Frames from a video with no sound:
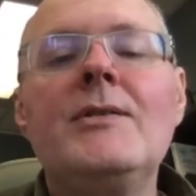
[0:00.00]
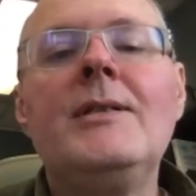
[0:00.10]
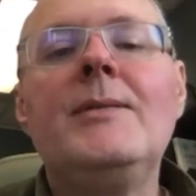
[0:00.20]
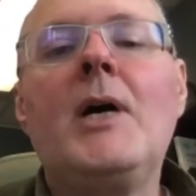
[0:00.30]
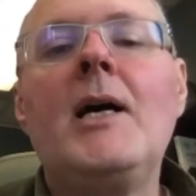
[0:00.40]

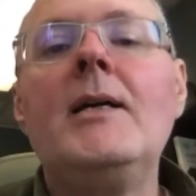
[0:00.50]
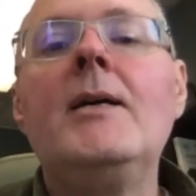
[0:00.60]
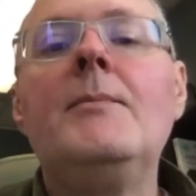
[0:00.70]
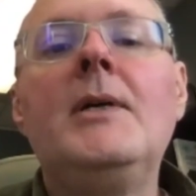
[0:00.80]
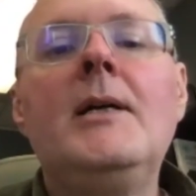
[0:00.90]
in my
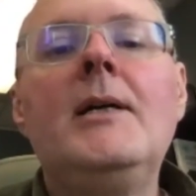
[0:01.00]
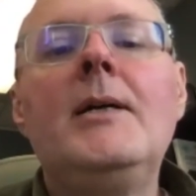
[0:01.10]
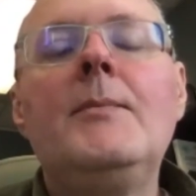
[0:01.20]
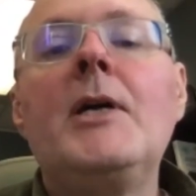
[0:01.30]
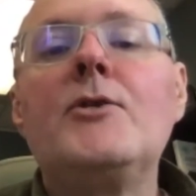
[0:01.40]

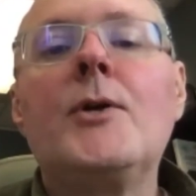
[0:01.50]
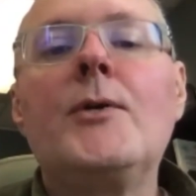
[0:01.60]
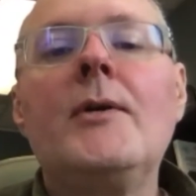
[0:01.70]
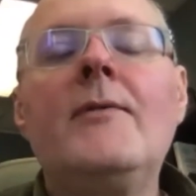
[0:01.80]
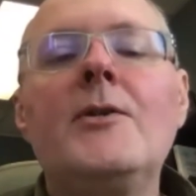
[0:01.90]
my
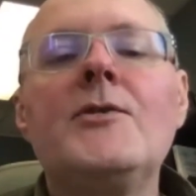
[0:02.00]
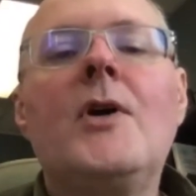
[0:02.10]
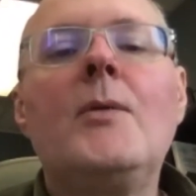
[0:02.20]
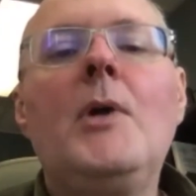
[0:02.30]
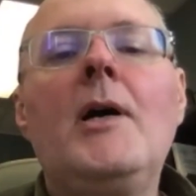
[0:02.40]
ternary
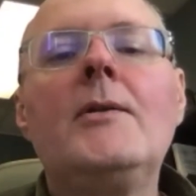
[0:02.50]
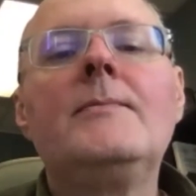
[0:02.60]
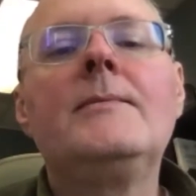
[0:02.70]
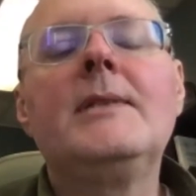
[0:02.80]
feldspar model,